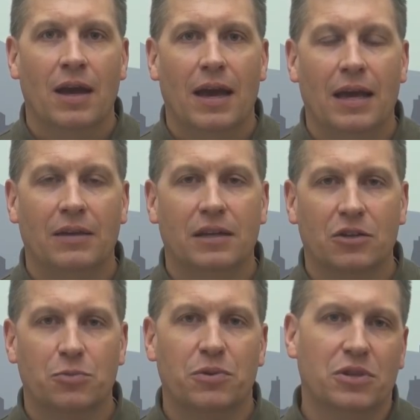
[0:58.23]
and
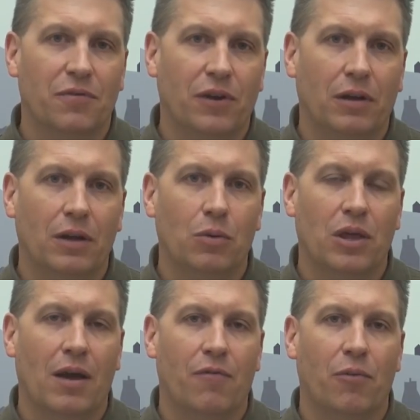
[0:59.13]
deals specifically with
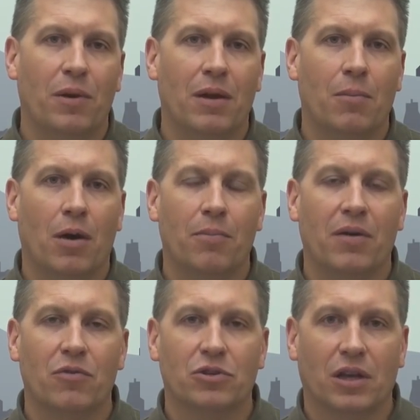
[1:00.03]
how fermented malt
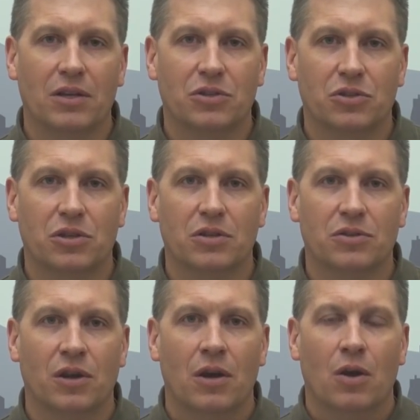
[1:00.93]
beverage licenses